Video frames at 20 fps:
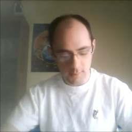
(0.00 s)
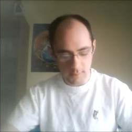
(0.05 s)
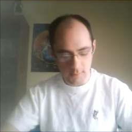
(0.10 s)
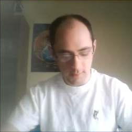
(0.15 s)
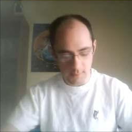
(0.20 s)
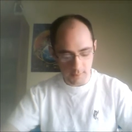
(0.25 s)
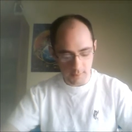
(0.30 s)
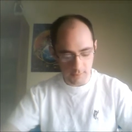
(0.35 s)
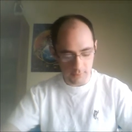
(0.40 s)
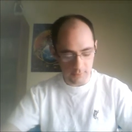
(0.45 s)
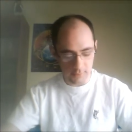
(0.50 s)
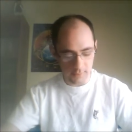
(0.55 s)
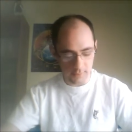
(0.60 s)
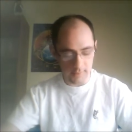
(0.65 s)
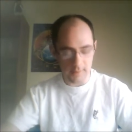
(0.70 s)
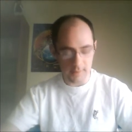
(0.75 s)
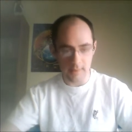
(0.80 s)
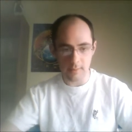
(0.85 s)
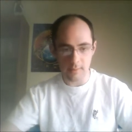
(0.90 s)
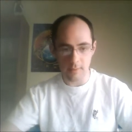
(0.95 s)

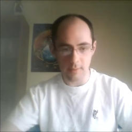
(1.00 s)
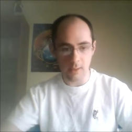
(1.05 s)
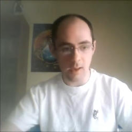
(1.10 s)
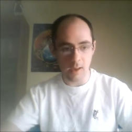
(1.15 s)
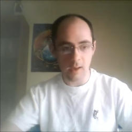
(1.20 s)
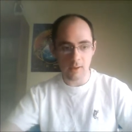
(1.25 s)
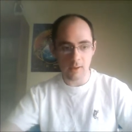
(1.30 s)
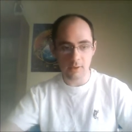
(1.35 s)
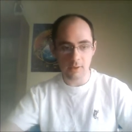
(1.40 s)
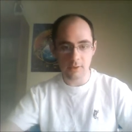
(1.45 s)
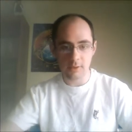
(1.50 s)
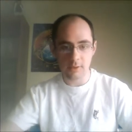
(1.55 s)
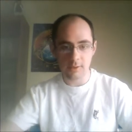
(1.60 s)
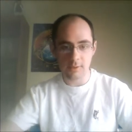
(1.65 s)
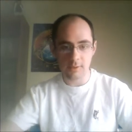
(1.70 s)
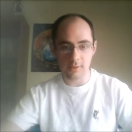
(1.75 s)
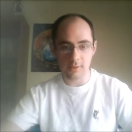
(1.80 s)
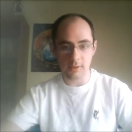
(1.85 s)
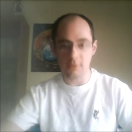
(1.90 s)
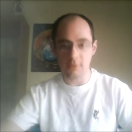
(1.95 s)
The
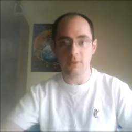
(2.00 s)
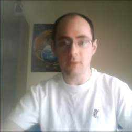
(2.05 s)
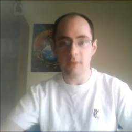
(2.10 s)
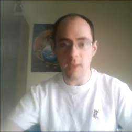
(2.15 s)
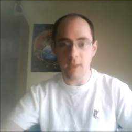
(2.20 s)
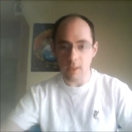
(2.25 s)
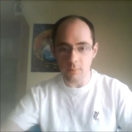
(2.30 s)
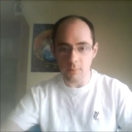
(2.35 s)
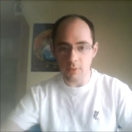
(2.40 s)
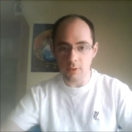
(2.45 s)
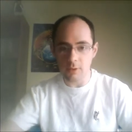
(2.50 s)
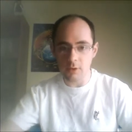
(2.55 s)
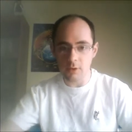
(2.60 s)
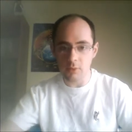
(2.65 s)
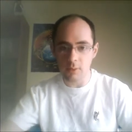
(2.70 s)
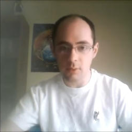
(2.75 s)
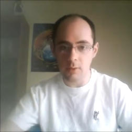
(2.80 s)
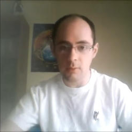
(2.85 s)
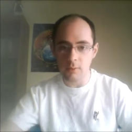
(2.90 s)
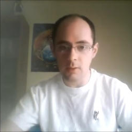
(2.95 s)
loss doesn't help his
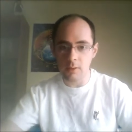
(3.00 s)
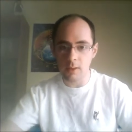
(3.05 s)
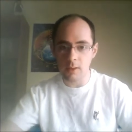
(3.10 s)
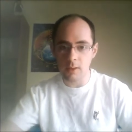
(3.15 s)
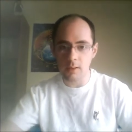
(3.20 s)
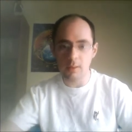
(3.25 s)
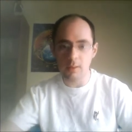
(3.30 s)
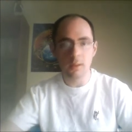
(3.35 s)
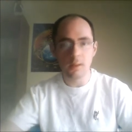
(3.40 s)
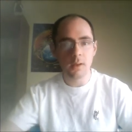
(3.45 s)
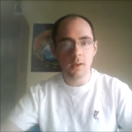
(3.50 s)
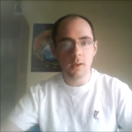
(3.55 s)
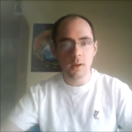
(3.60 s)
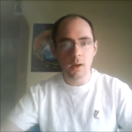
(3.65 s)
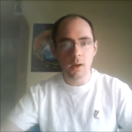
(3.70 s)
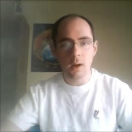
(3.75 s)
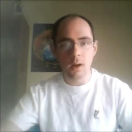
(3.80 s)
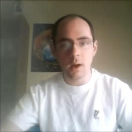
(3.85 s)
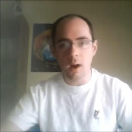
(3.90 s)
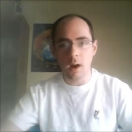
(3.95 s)
career at all.
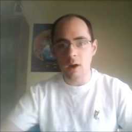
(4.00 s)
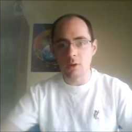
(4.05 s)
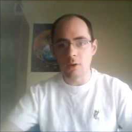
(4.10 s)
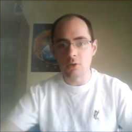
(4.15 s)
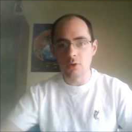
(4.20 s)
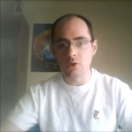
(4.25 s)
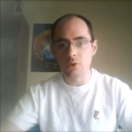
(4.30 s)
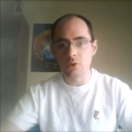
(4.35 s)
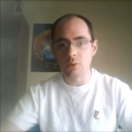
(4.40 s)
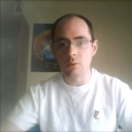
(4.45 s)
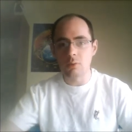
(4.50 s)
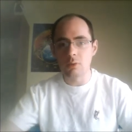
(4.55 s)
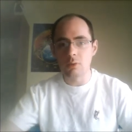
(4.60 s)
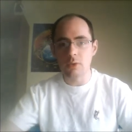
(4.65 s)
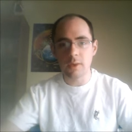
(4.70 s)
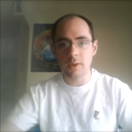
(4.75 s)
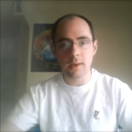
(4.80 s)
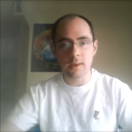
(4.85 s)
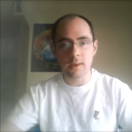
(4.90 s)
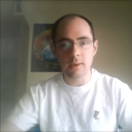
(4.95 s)
R-Truth
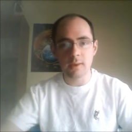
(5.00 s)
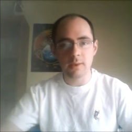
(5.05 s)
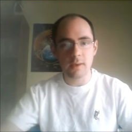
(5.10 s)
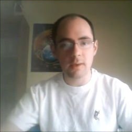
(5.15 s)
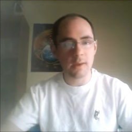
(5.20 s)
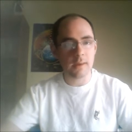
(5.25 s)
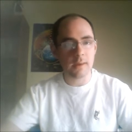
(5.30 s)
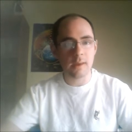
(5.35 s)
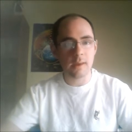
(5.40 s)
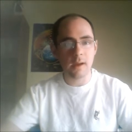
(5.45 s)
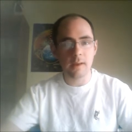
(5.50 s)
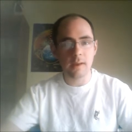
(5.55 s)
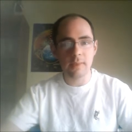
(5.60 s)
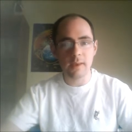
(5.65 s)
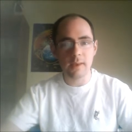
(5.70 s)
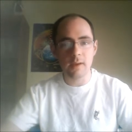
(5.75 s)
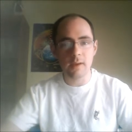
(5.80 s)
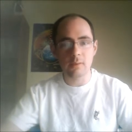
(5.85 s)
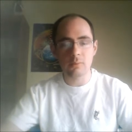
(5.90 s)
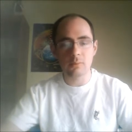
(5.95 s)
is a guy
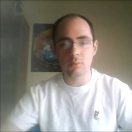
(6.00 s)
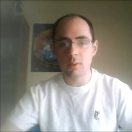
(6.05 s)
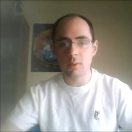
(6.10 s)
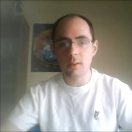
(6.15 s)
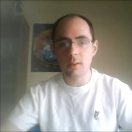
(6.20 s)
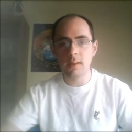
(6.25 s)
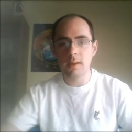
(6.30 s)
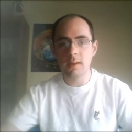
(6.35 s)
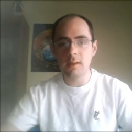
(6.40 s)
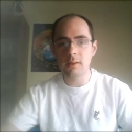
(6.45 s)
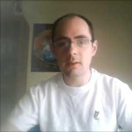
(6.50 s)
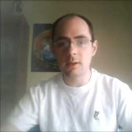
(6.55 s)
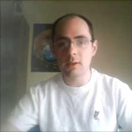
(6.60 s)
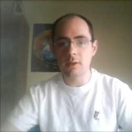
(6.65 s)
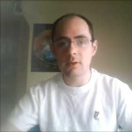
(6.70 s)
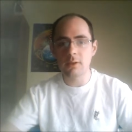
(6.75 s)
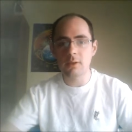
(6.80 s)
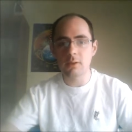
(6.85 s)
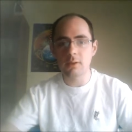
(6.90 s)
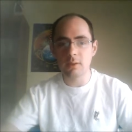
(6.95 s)
that really
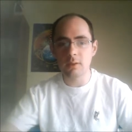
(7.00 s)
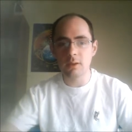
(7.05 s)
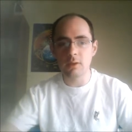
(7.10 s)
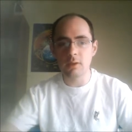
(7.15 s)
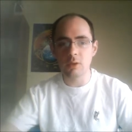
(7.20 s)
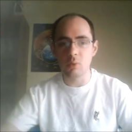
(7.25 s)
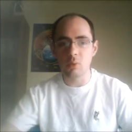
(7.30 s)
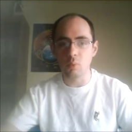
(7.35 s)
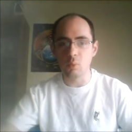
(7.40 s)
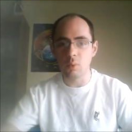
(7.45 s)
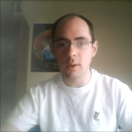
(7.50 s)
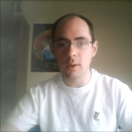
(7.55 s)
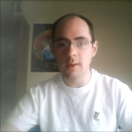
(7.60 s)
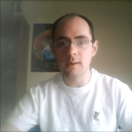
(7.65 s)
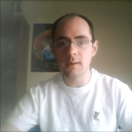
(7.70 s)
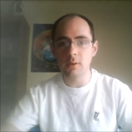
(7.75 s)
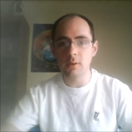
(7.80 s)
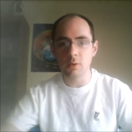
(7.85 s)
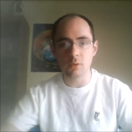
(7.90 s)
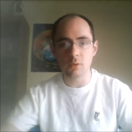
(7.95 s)
doesn't need to
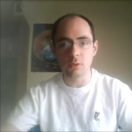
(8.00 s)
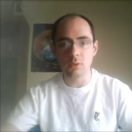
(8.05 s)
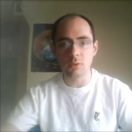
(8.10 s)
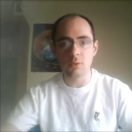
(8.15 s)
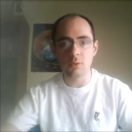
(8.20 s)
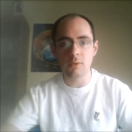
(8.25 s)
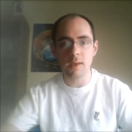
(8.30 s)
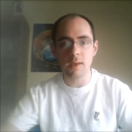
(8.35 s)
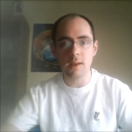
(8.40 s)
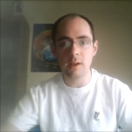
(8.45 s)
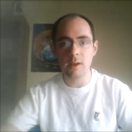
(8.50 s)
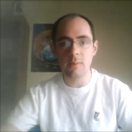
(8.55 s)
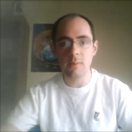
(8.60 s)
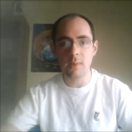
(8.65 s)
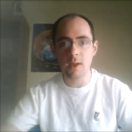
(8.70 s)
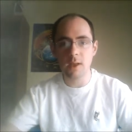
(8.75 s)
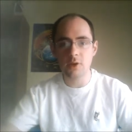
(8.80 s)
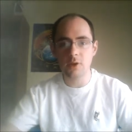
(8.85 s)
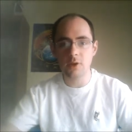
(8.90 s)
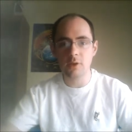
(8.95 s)
win or lose any
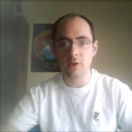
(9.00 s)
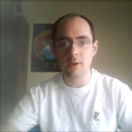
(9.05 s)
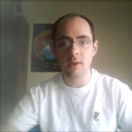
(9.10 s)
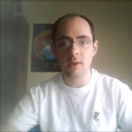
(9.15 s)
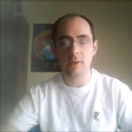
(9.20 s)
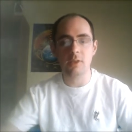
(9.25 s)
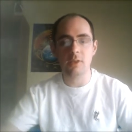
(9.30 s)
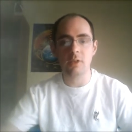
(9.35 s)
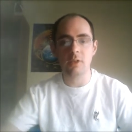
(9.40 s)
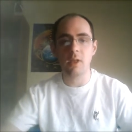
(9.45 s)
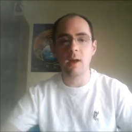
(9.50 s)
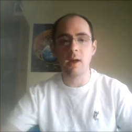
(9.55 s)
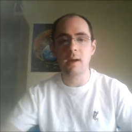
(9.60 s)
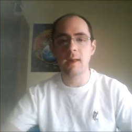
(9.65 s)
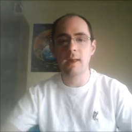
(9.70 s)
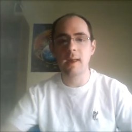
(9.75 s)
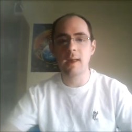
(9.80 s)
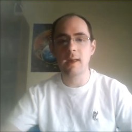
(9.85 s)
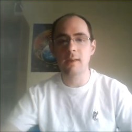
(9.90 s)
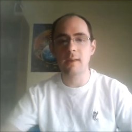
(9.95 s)
matches as
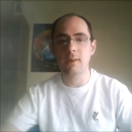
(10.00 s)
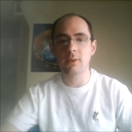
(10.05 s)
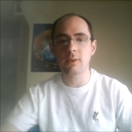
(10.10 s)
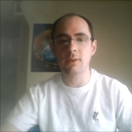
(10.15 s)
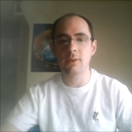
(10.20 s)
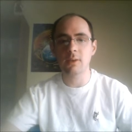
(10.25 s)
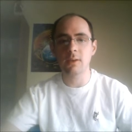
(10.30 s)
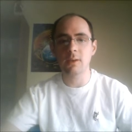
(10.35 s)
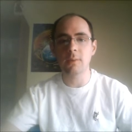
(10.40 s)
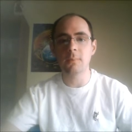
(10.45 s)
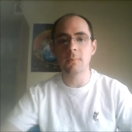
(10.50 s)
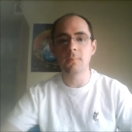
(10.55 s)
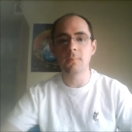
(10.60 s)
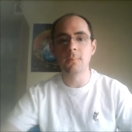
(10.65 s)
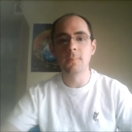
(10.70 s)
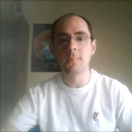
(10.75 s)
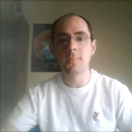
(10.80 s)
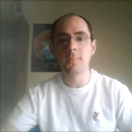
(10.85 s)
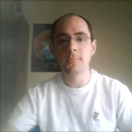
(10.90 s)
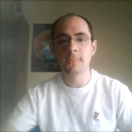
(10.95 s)
long as
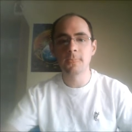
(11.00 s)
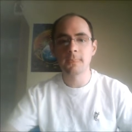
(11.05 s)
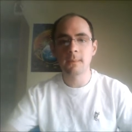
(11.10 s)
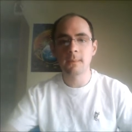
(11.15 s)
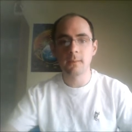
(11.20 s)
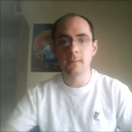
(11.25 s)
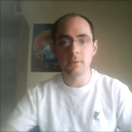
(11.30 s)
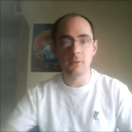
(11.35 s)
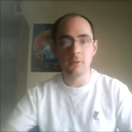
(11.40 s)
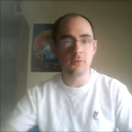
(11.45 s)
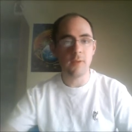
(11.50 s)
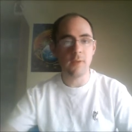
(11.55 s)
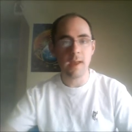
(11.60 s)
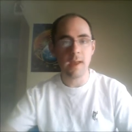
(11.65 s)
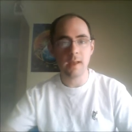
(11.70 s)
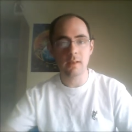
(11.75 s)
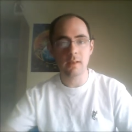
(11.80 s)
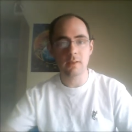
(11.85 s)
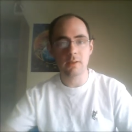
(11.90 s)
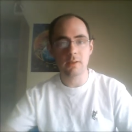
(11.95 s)
the
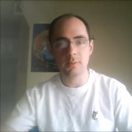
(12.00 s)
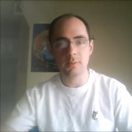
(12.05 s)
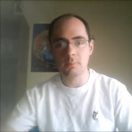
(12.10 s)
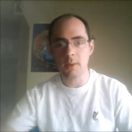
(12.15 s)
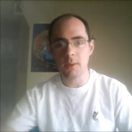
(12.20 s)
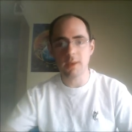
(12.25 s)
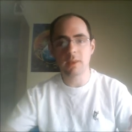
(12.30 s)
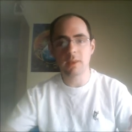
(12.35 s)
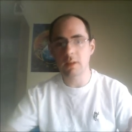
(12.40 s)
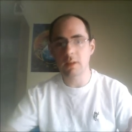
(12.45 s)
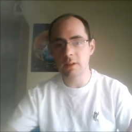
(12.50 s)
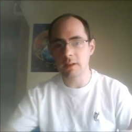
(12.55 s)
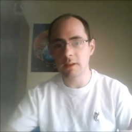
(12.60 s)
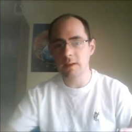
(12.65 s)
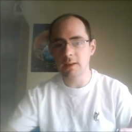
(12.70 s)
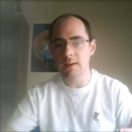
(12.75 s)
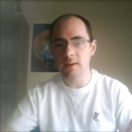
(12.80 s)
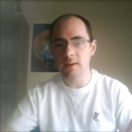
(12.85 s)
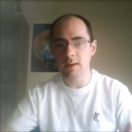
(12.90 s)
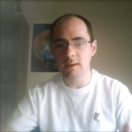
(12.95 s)
fans
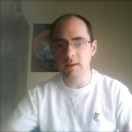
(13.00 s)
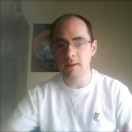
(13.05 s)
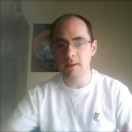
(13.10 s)
basically